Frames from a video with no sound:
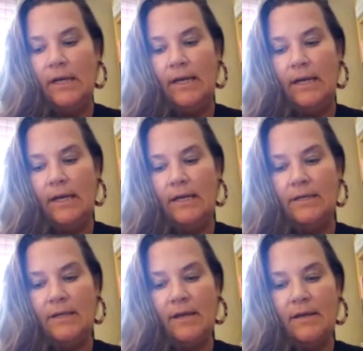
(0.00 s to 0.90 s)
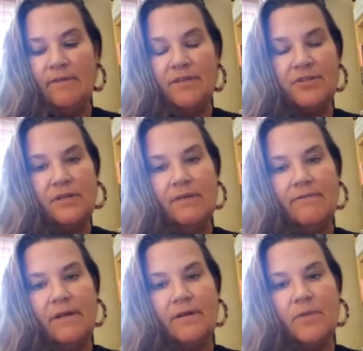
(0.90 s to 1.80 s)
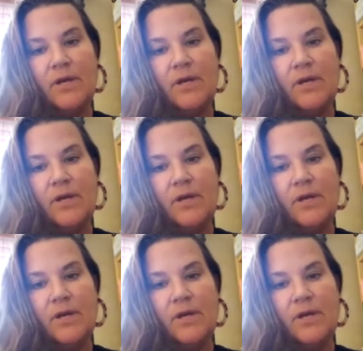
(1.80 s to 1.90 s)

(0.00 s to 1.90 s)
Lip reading: And then eventually founded